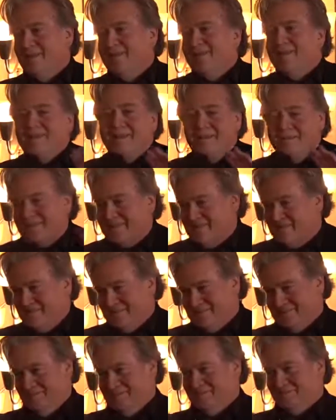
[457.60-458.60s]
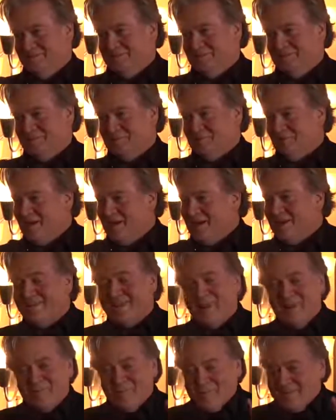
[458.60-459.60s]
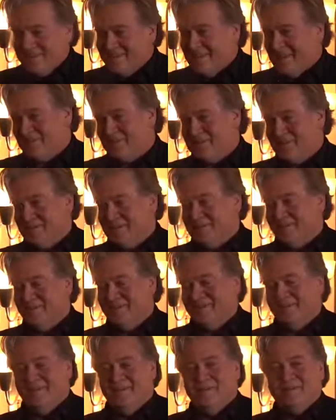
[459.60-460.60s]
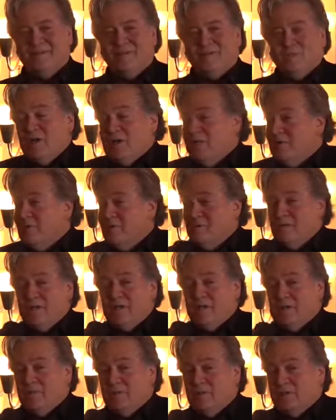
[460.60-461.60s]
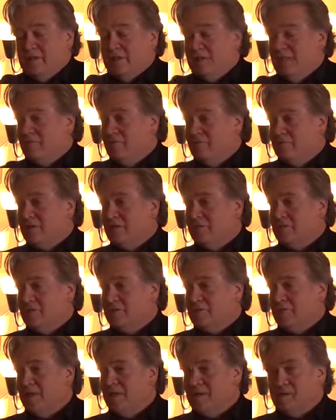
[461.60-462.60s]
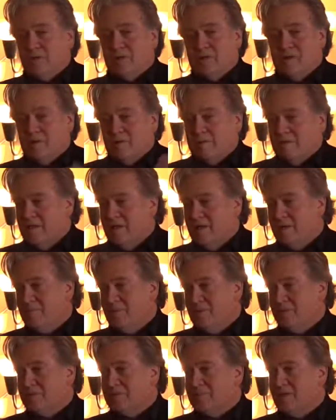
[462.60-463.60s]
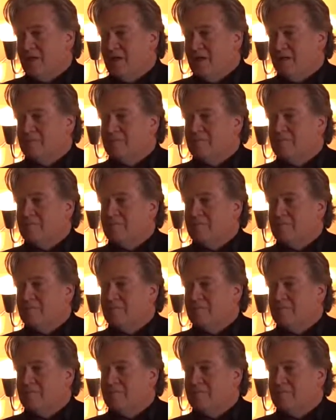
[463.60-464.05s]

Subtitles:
Nothing, right? I mean, nothing. We didn't have a victory speech. We kind of made it up on the spot.